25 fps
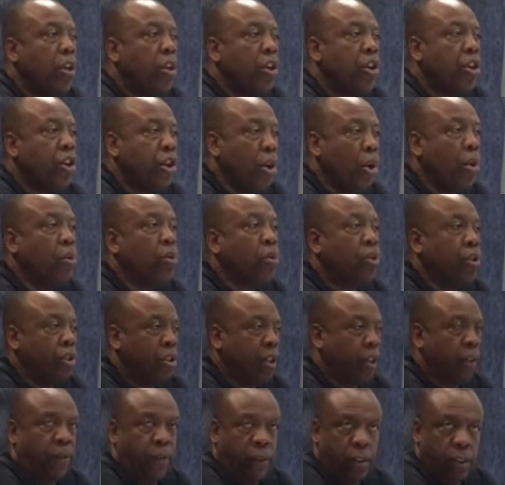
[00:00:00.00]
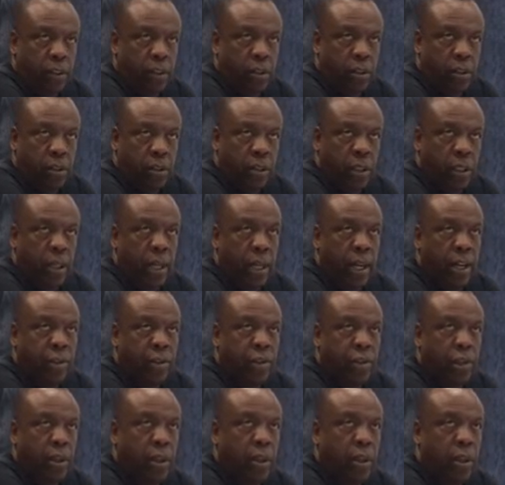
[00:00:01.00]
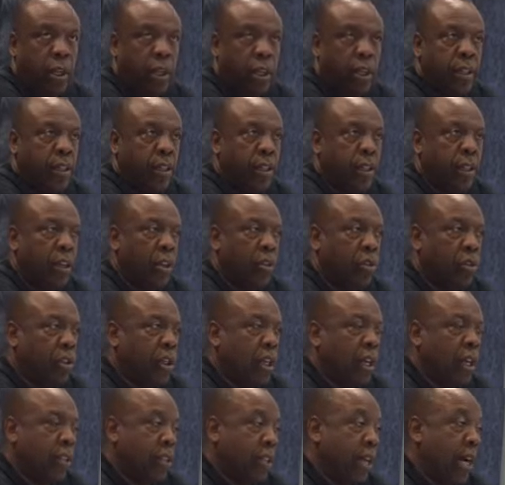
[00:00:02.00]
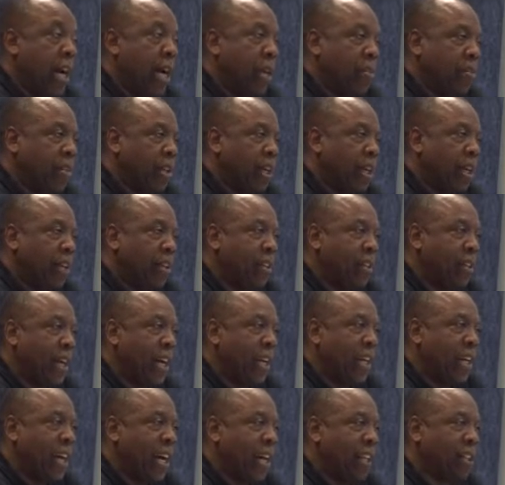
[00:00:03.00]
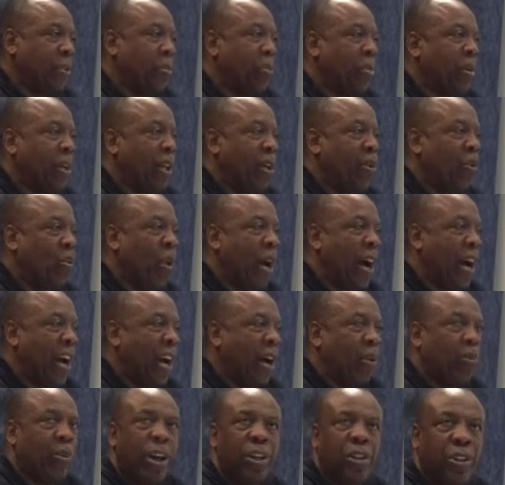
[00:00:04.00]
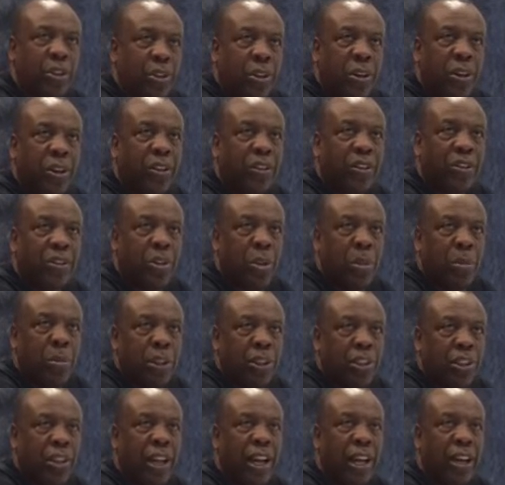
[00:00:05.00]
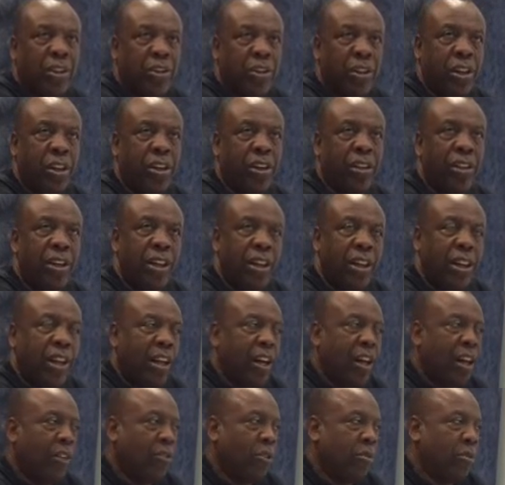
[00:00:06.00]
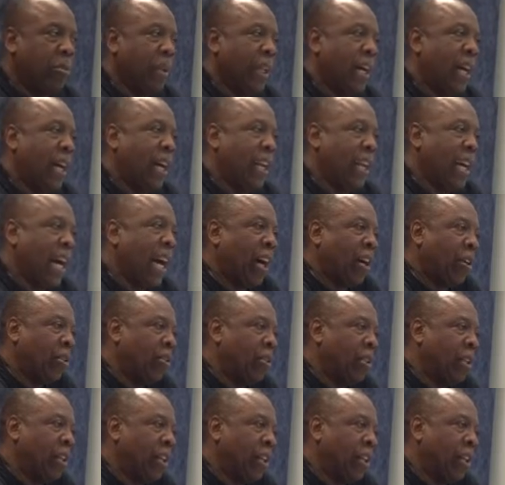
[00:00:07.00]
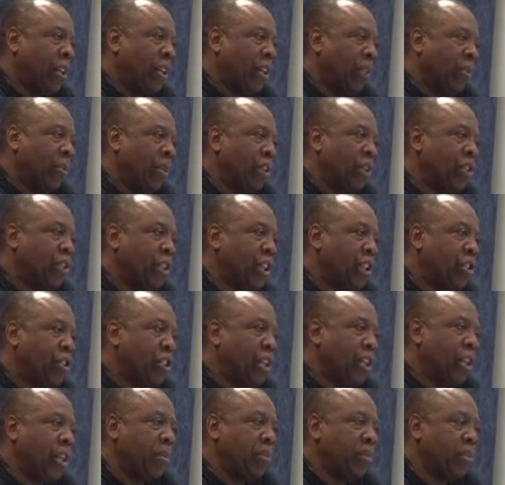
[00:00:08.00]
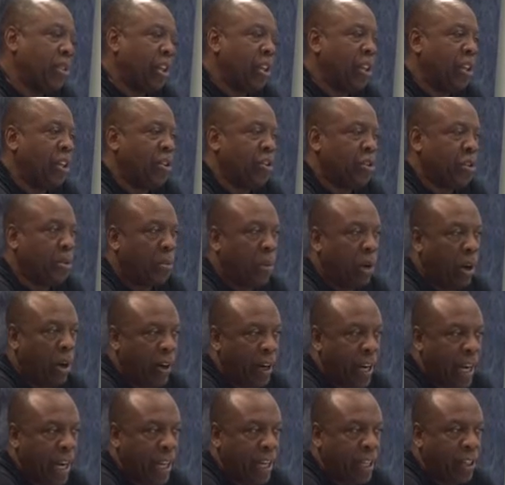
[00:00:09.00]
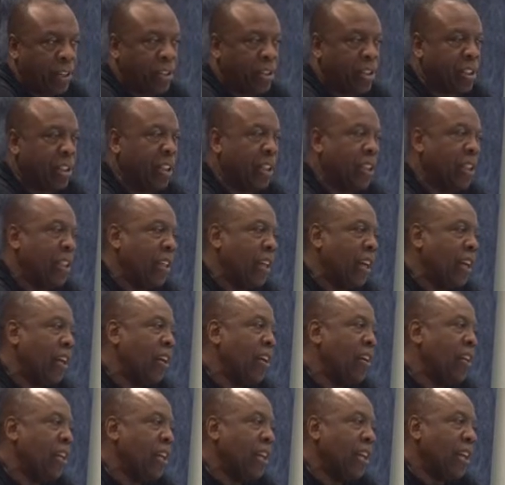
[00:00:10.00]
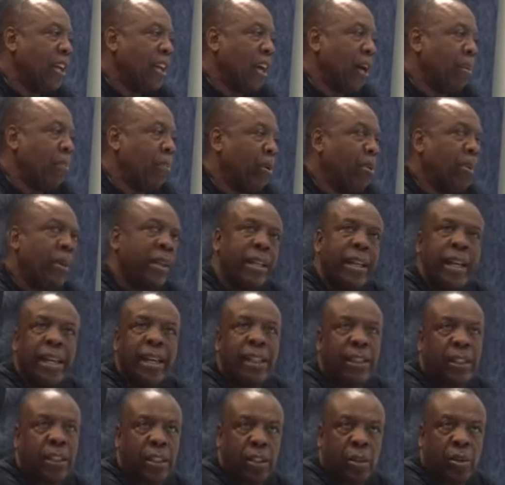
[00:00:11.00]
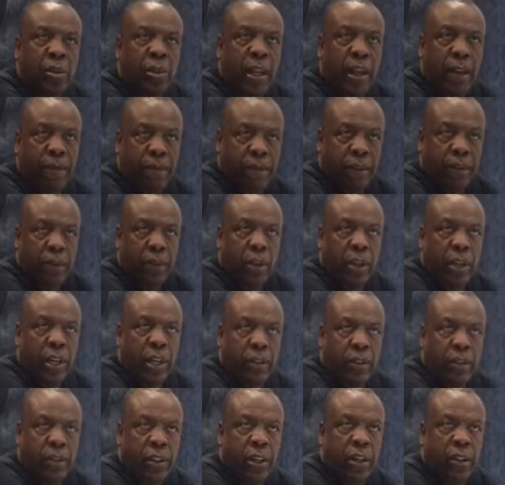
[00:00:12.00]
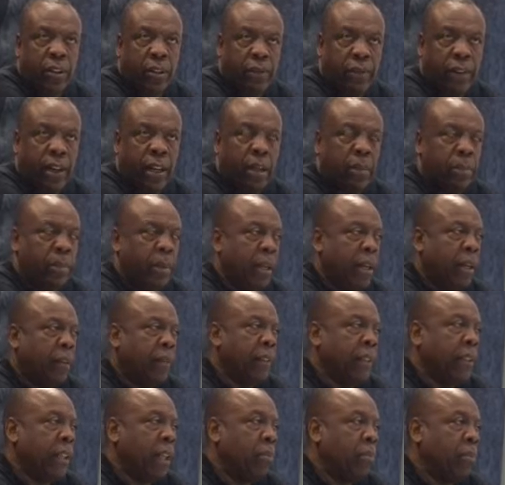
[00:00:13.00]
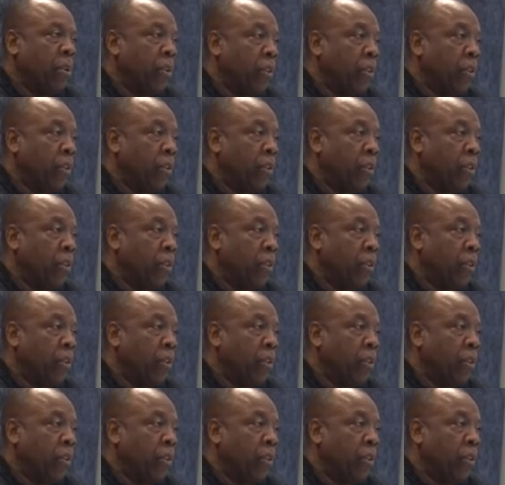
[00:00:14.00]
Huge difference than last year. And, you know, at times I contemplated why I redshirted so much last year with Lon Aqua, Renzi Cheatham sitting there, Jamar Akers sitting there. But we needed to do that for their development and everything.